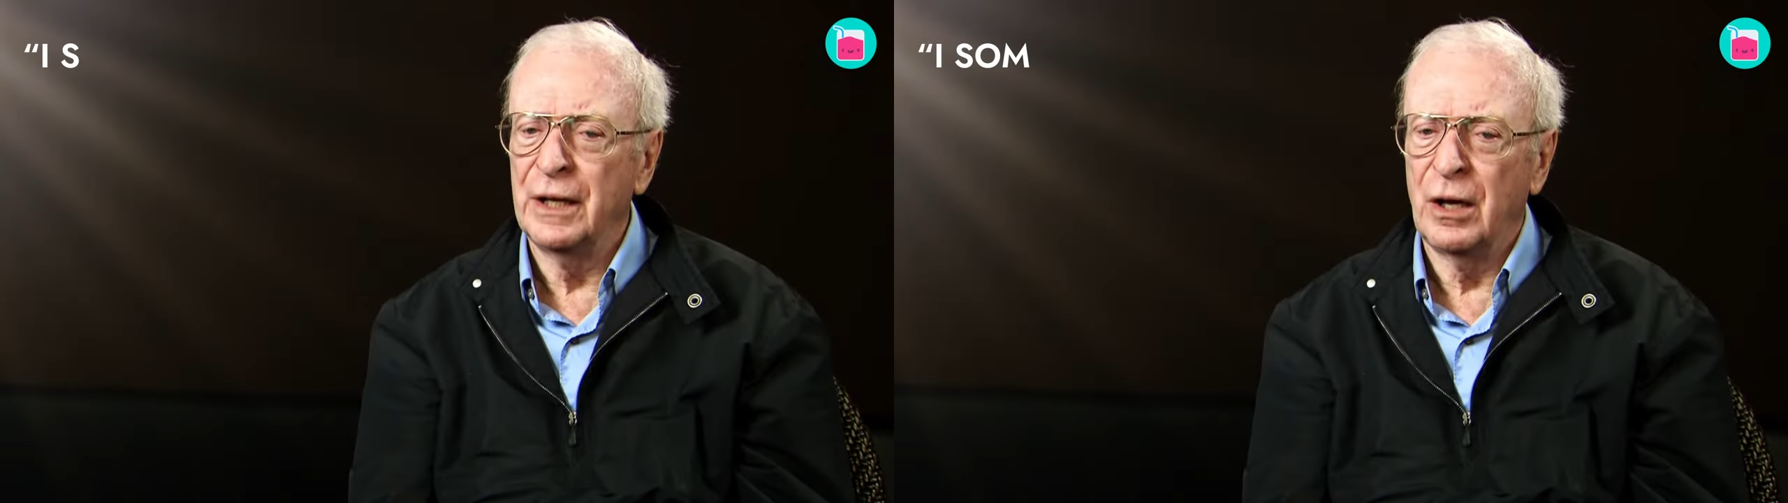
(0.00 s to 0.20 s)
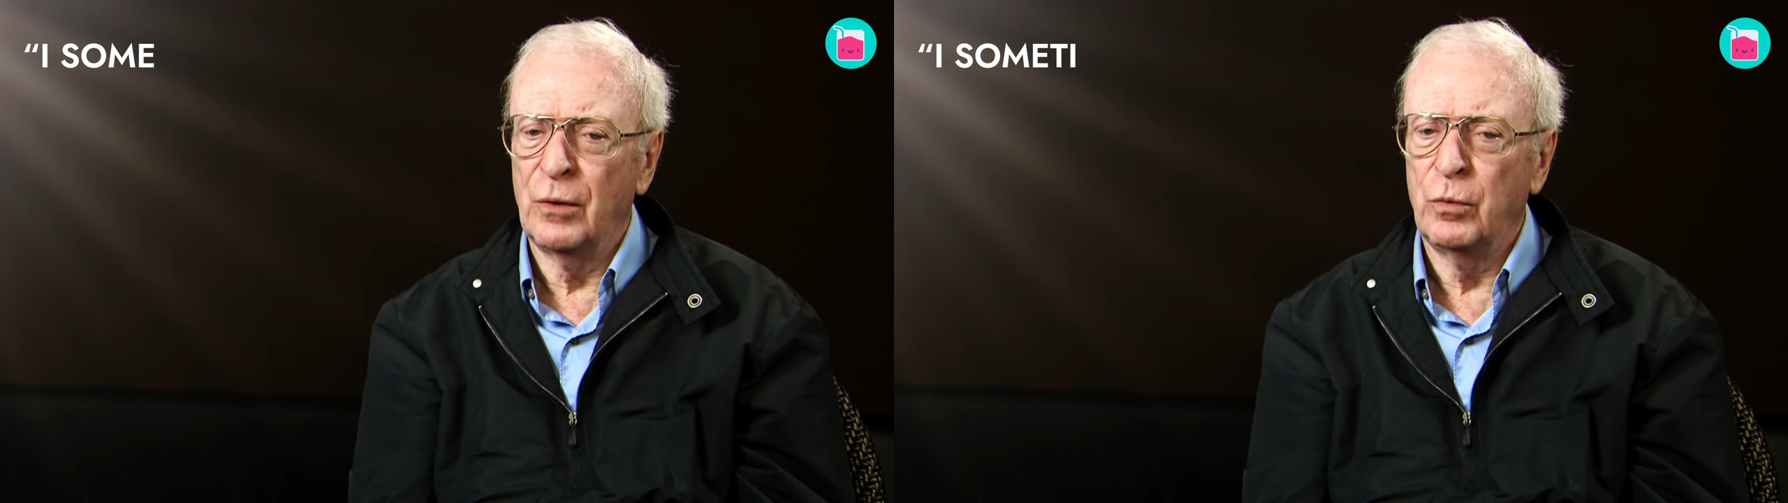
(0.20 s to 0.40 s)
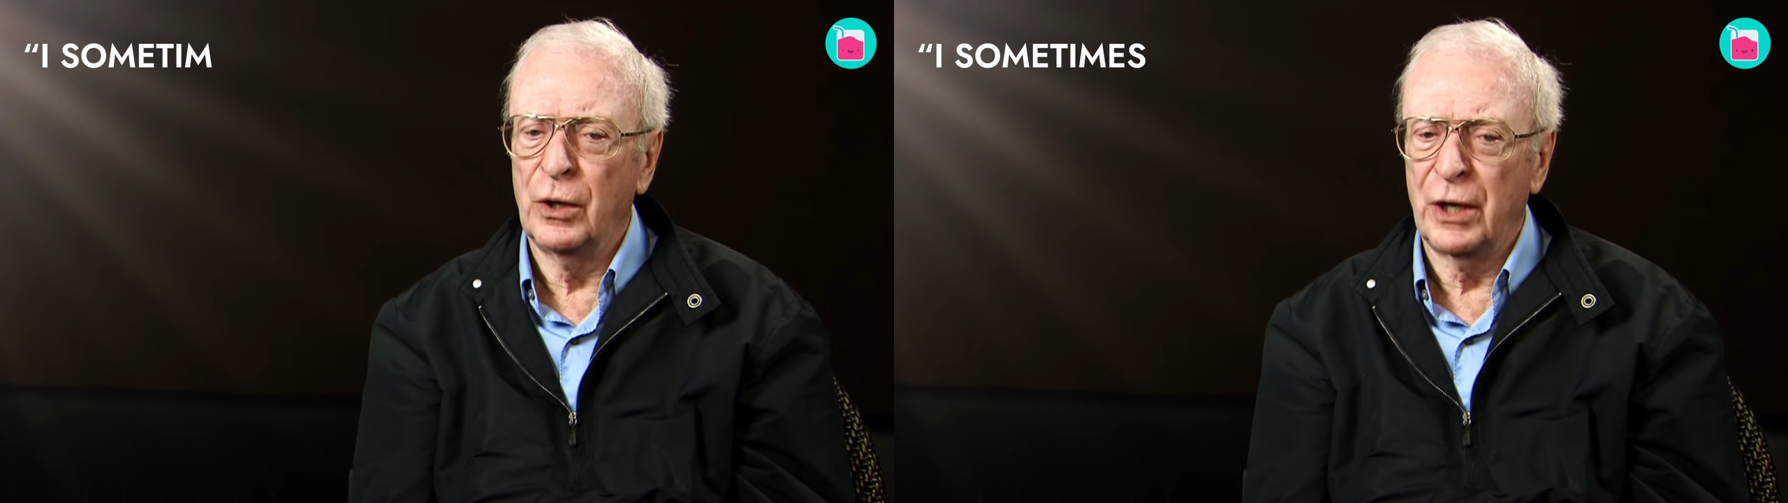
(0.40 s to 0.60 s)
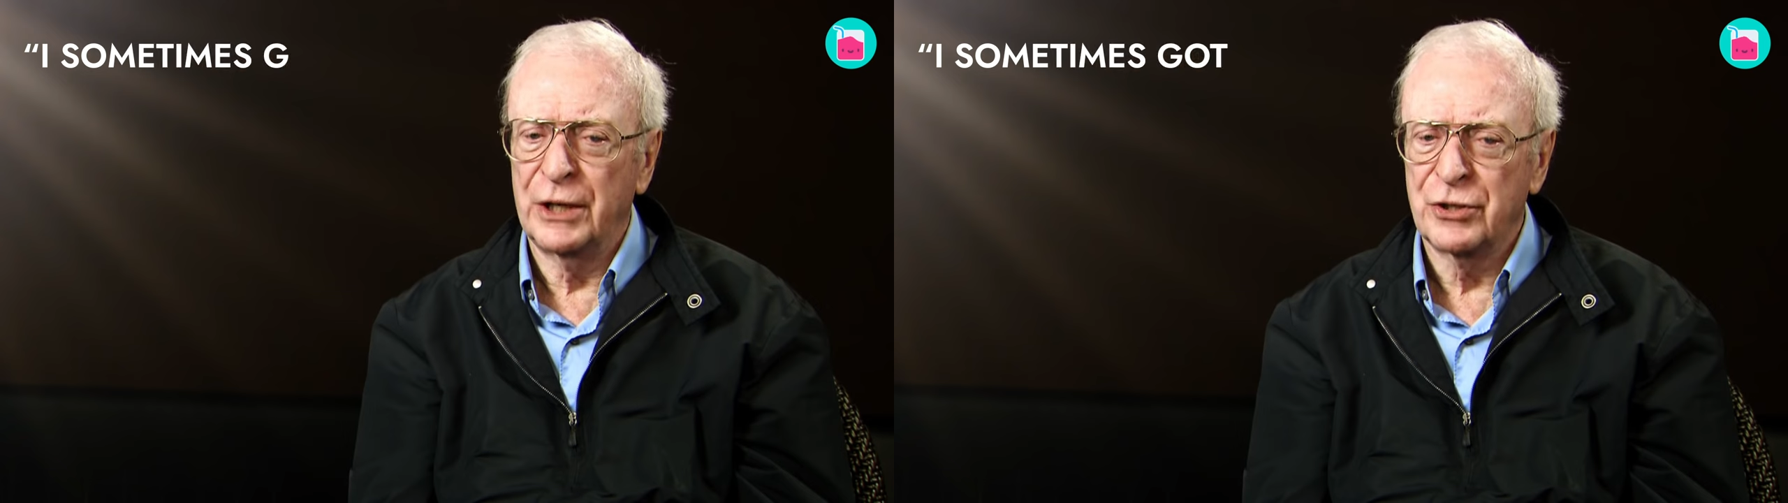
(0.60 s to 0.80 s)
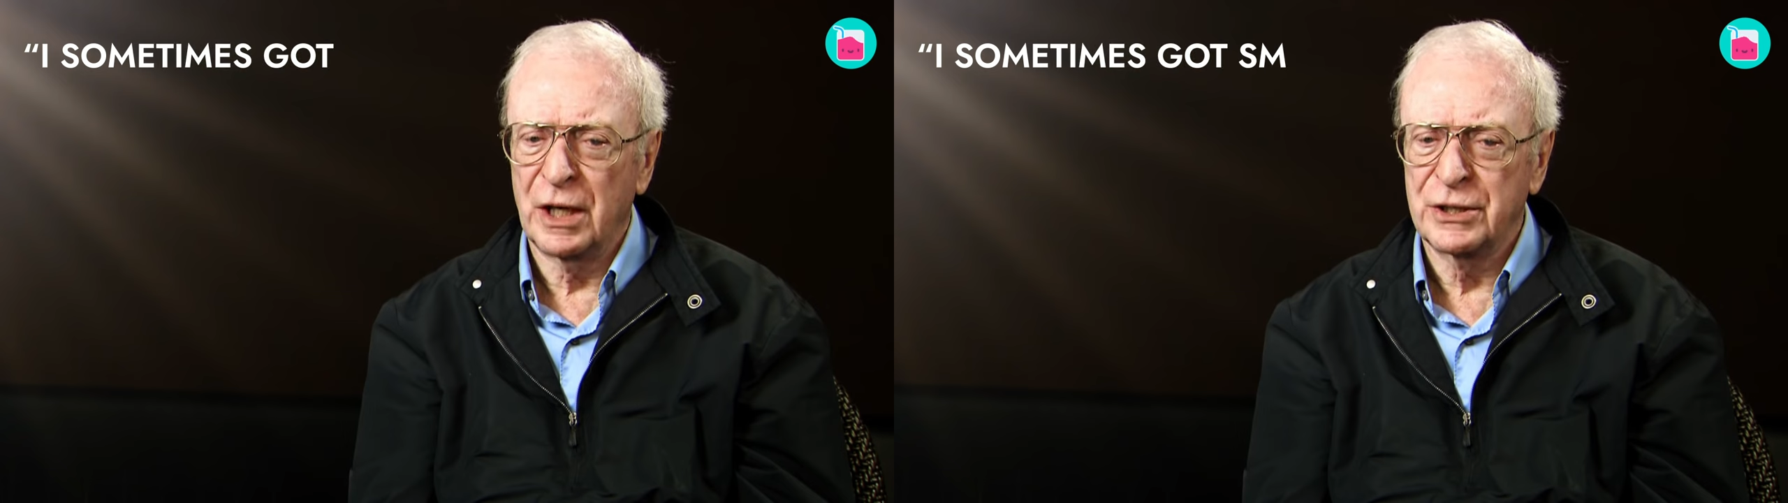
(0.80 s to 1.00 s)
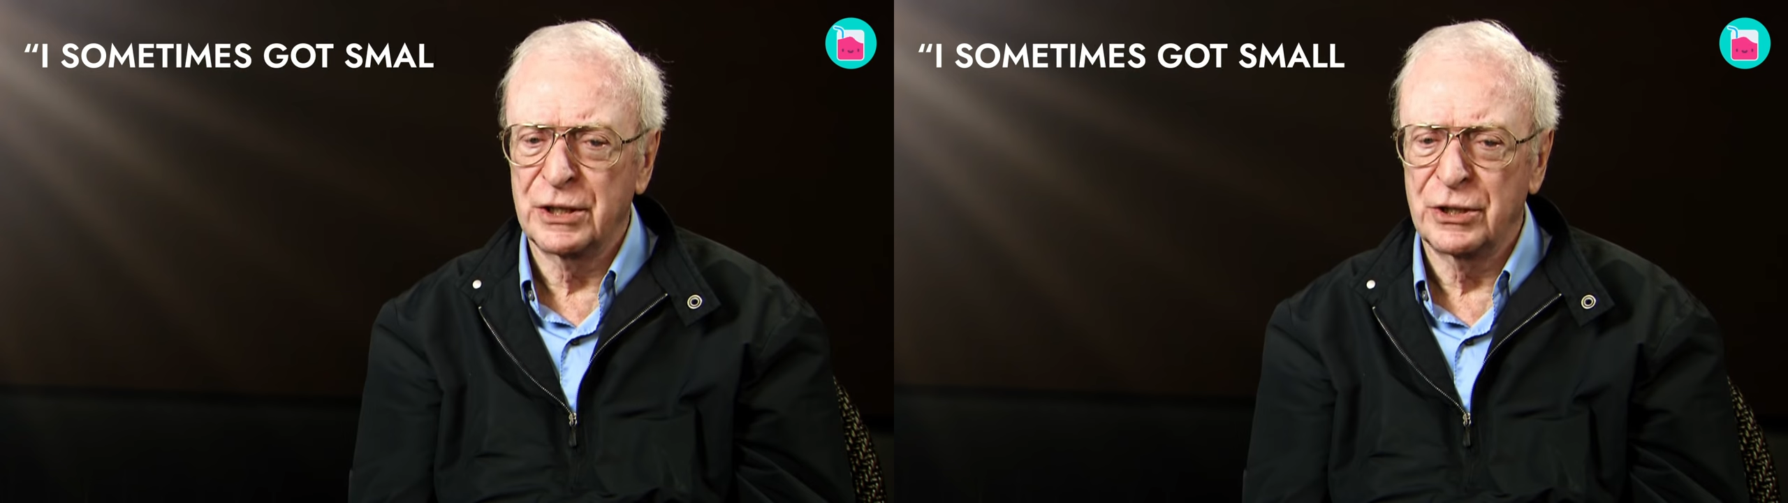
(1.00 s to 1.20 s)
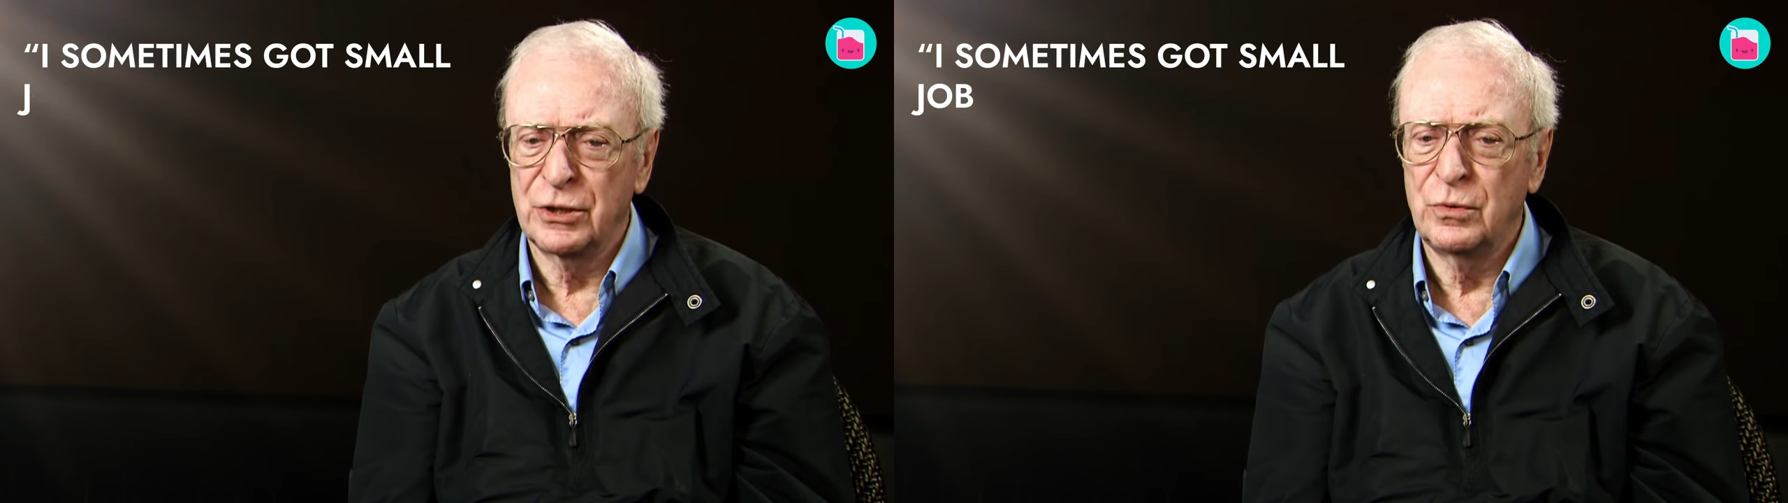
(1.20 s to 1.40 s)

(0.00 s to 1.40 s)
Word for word: I sometimes got small